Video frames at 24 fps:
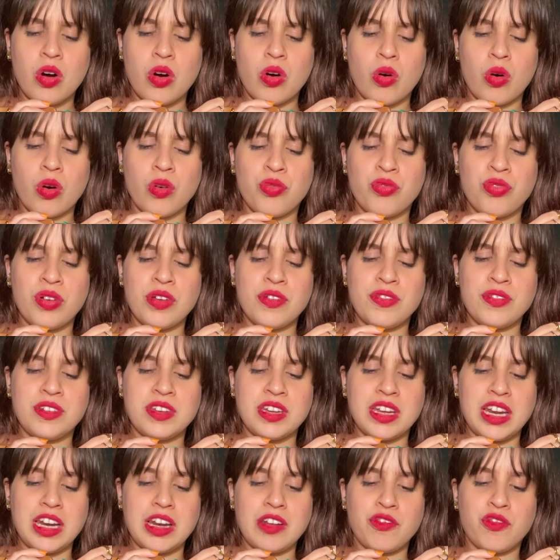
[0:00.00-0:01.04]
or
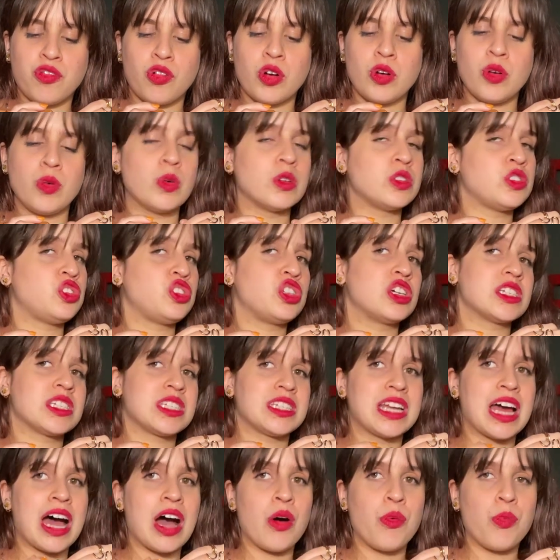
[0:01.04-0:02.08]
15. It was just
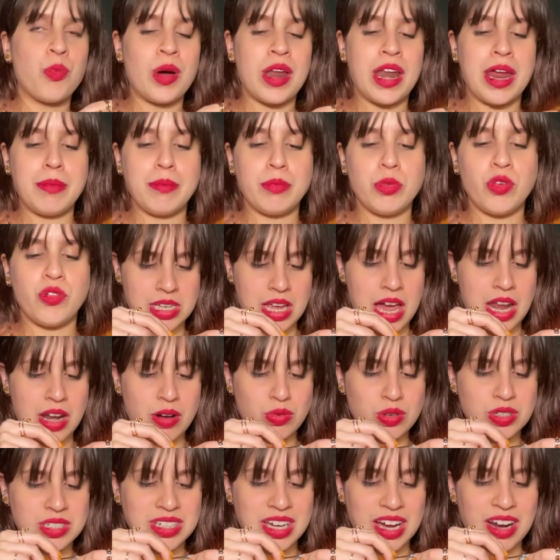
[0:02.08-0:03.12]
now when I moved, and it
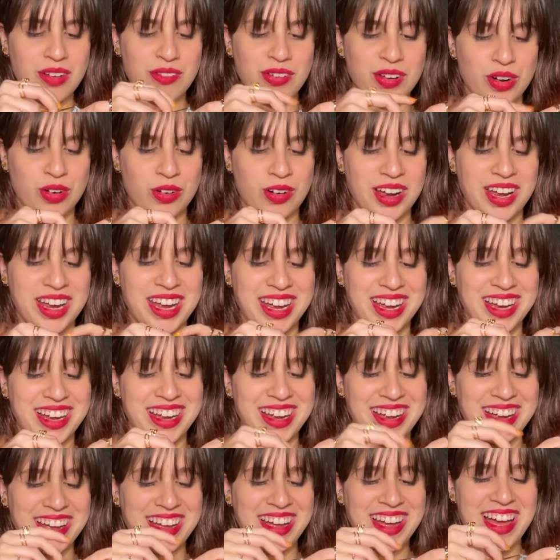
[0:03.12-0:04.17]
was kind of annoying.
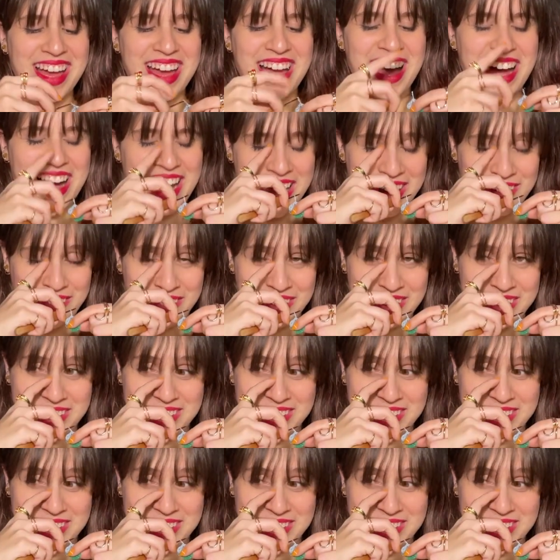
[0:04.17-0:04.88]
I really